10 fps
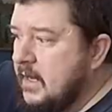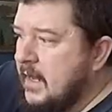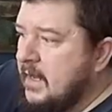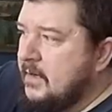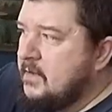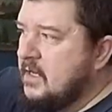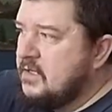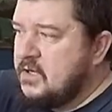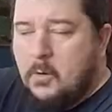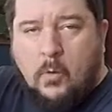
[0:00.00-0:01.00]
And
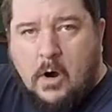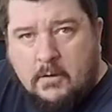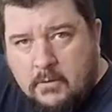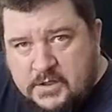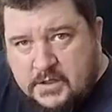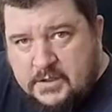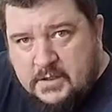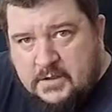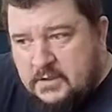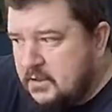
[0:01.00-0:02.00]
it's got water
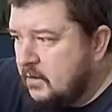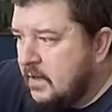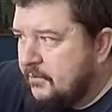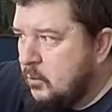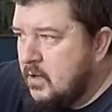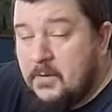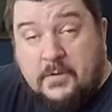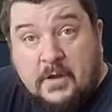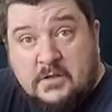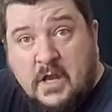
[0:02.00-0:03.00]
resistance, so you don't have to worry about
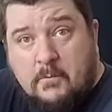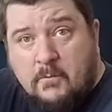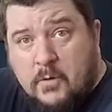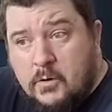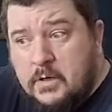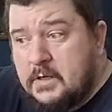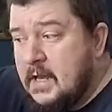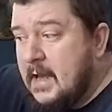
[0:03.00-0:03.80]
things getting ruined,